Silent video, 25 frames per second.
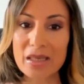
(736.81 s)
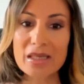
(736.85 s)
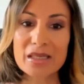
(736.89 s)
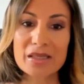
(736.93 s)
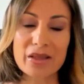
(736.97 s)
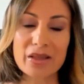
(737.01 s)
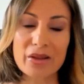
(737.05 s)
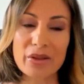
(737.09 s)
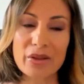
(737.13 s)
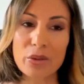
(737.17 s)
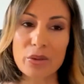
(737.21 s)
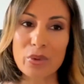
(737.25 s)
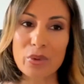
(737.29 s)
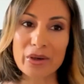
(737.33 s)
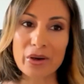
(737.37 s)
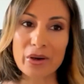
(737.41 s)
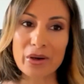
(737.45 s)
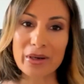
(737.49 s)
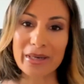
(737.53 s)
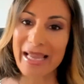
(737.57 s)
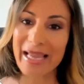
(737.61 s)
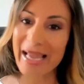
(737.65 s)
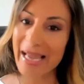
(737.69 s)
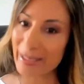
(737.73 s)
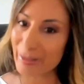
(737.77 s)
So that we're
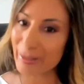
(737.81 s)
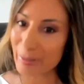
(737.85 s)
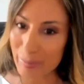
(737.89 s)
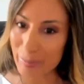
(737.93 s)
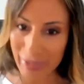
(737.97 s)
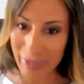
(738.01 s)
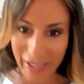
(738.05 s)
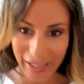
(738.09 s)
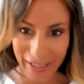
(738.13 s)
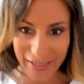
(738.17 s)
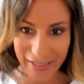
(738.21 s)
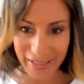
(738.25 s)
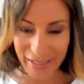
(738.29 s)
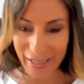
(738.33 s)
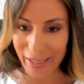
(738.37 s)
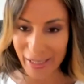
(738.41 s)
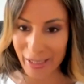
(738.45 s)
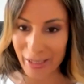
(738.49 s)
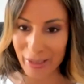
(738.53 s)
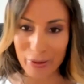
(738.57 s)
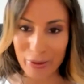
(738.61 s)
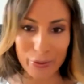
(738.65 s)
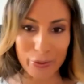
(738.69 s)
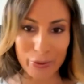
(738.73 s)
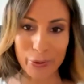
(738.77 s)
not
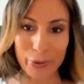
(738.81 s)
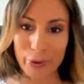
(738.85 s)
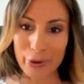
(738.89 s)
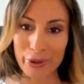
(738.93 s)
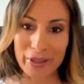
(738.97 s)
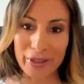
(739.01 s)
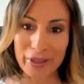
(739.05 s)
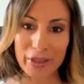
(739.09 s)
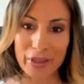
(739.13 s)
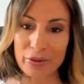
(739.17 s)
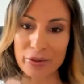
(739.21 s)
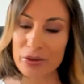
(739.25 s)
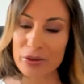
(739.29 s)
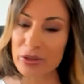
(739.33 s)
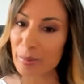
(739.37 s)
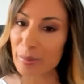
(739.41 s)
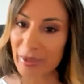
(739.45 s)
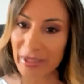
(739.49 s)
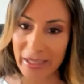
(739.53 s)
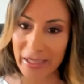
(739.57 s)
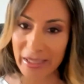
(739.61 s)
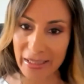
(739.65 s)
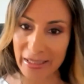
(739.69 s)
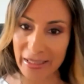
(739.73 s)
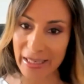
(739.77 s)
cannibalizing or,
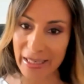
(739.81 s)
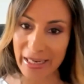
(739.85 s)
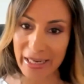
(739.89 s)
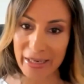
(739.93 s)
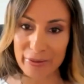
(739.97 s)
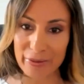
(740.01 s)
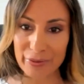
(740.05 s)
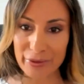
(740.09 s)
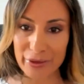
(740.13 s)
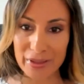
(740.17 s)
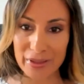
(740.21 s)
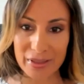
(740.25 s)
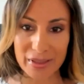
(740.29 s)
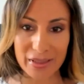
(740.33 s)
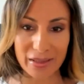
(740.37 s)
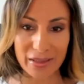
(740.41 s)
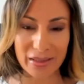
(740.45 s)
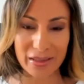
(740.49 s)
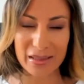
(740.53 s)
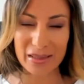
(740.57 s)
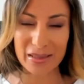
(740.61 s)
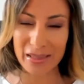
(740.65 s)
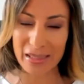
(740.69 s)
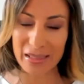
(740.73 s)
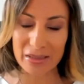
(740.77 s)
duplicating efforts. So
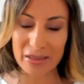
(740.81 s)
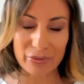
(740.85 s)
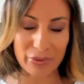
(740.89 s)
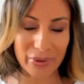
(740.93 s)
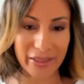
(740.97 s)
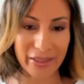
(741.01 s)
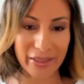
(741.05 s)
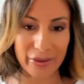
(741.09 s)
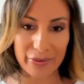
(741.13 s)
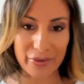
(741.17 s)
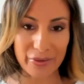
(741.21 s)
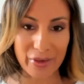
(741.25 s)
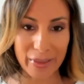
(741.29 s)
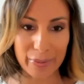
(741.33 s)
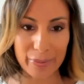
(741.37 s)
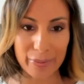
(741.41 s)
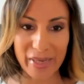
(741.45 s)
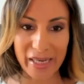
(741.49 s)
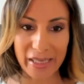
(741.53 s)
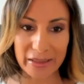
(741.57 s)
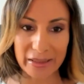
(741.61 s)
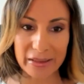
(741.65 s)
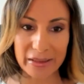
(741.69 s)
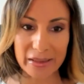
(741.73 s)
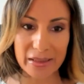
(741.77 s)
it's really a fine
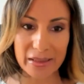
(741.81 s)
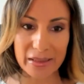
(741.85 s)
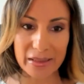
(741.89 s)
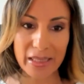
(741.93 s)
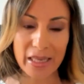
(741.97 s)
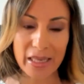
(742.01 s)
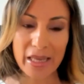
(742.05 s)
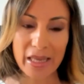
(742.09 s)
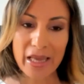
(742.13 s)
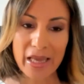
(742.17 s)
balance.